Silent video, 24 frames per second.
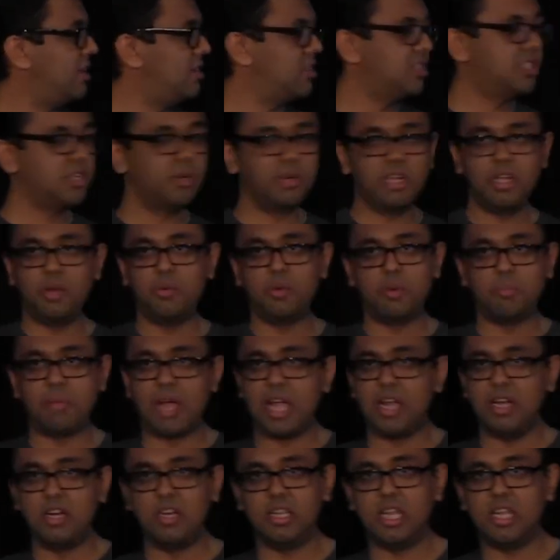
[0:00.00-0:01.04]
just a good
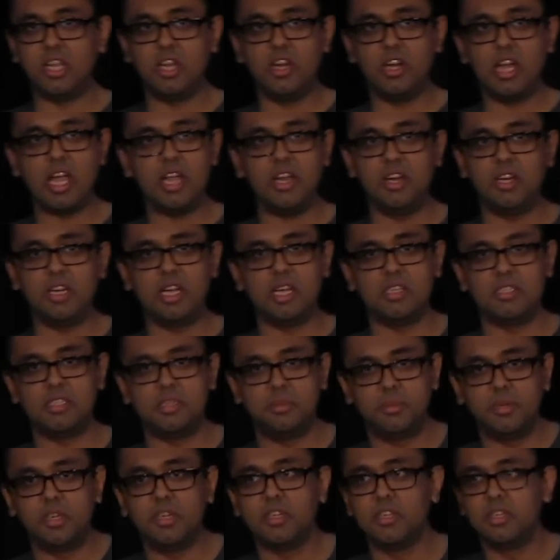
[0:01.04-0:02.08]
reminder, like you're not your
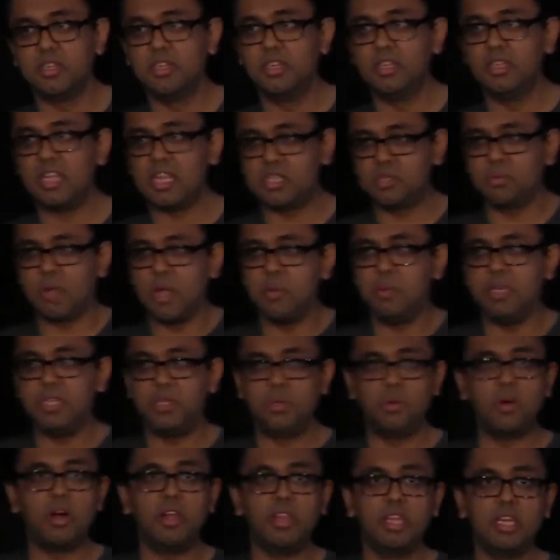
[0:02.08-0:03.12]
customer. That's why we
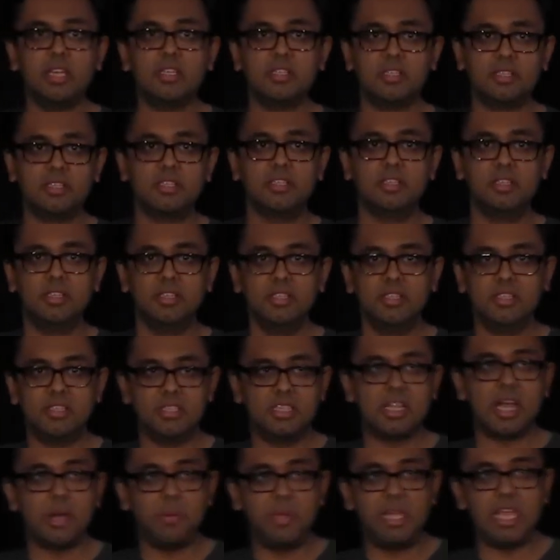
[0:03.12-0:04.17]
do all this. This
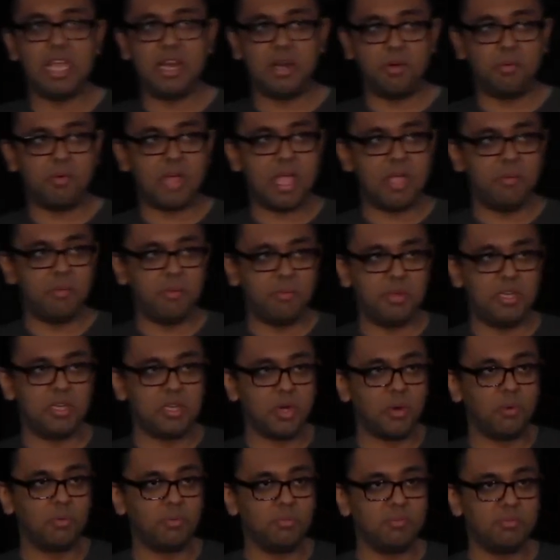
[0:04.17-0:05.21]
is how we get it right when we
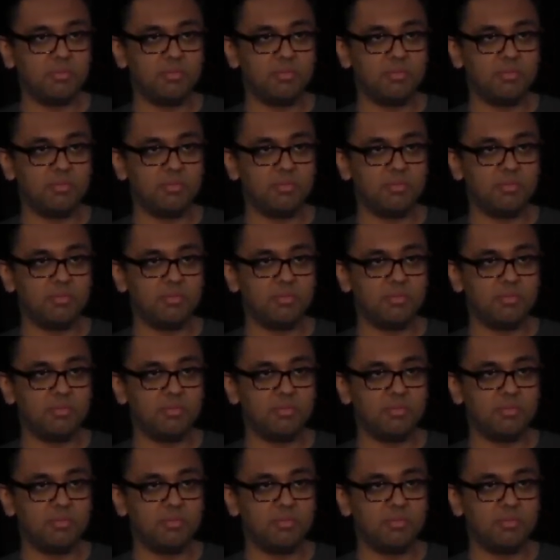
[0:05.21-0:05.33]
don't